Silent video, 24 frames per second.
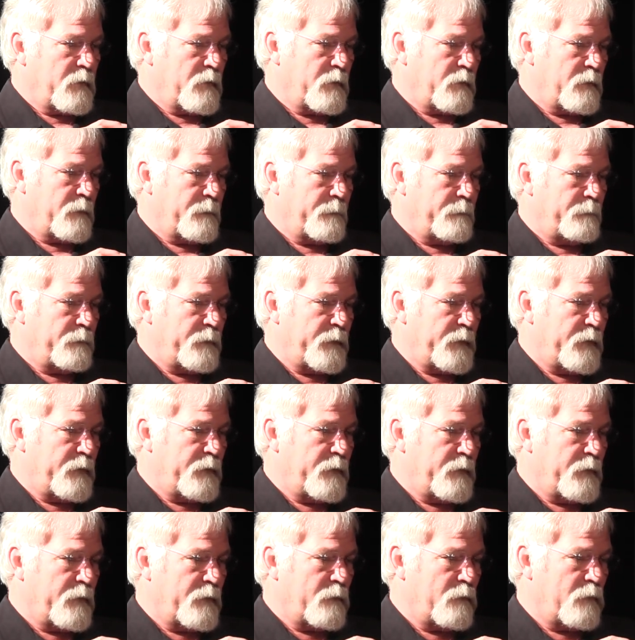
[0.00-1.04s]
Um,
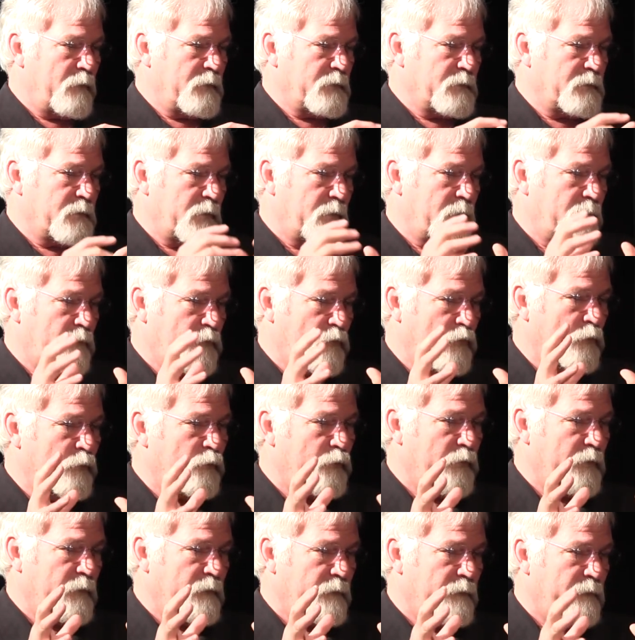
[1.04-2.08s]
there was a
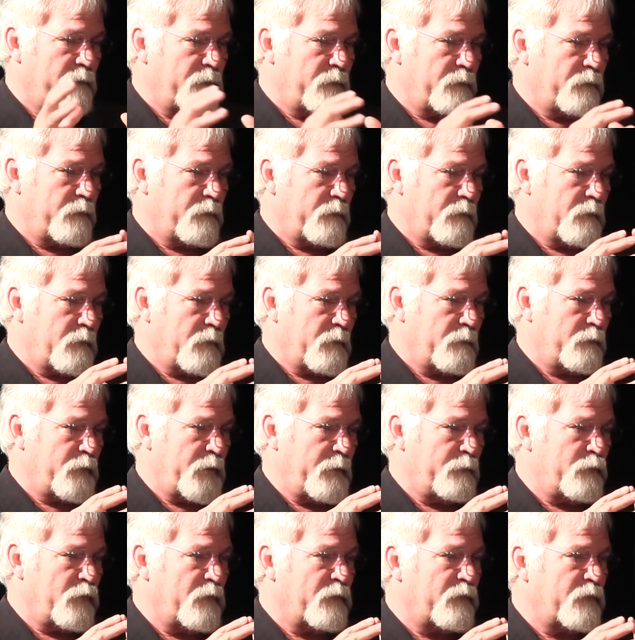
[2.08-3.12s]
group of uh,
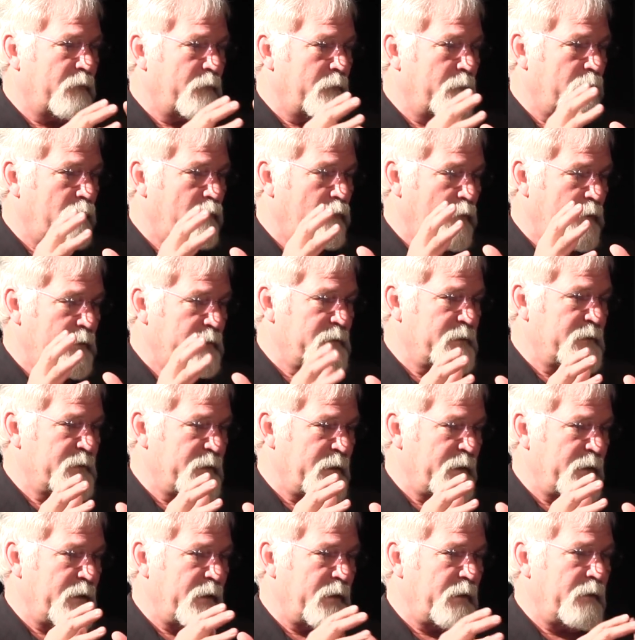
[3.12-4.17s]
people from one
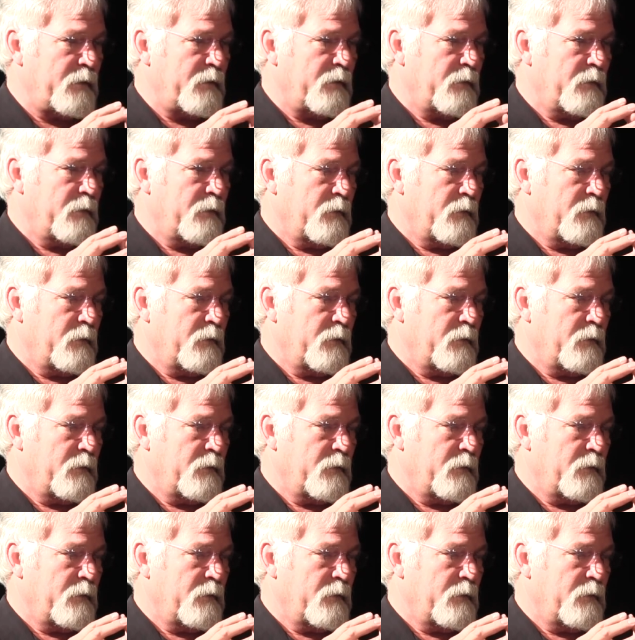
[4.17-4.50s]
city